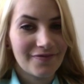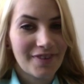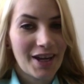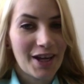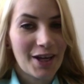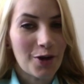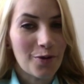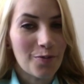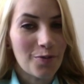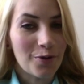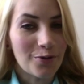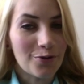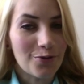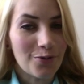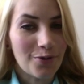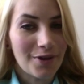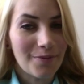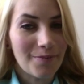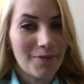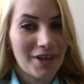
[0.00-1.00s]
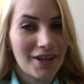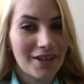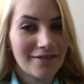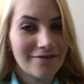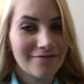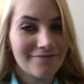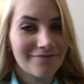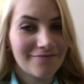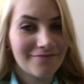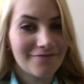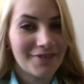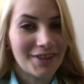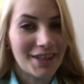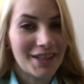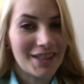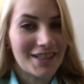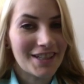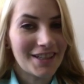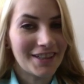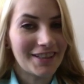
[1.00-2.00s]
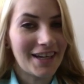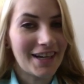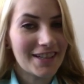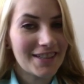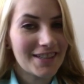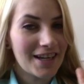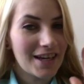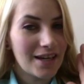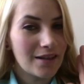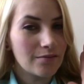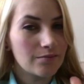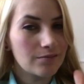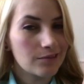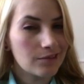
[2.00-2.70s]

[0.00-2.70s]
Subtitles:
I hope you'll join me, and until next time,